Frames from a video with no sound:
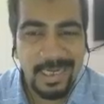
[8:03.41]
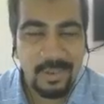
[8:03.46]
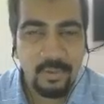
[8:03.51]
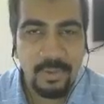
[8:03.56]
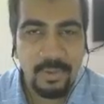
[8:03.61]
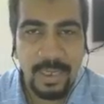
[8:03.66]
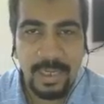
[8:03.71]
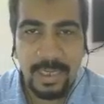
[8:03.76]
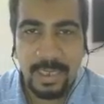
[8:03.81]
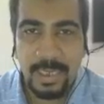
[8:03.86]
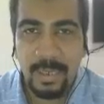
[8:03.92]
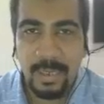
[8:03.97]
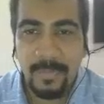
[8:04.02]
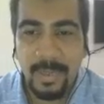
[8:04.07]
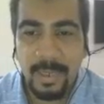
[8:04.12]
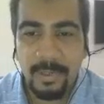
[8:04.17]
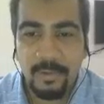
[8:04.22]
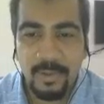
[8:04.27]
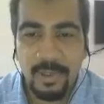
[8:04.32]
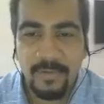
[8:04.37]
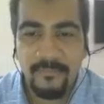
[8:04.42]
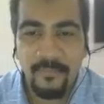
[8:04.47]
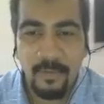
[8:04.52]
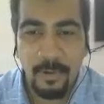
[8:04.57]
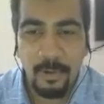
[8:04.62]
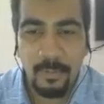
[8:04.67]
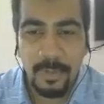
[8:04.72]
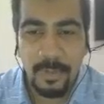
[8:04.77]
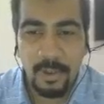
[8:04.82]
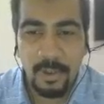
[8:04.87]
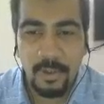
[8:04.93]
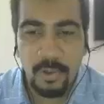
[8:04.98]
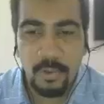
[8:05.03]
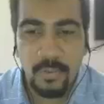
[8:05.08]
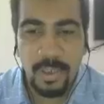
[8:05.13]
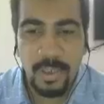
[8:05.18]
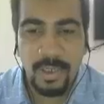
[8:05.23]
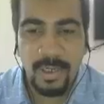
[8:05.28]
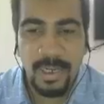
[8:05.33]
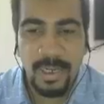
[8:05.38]
You can come and you can follow me on
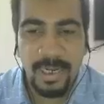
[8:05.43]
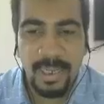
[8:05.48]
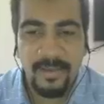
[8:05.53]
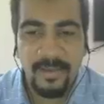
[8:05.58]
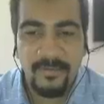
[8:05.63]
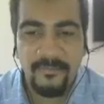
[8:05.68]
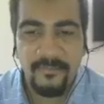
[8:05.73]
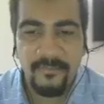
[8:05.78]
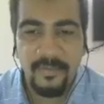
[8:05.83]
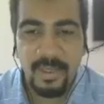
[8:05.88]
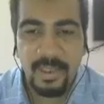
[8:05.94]
Twitter, and I have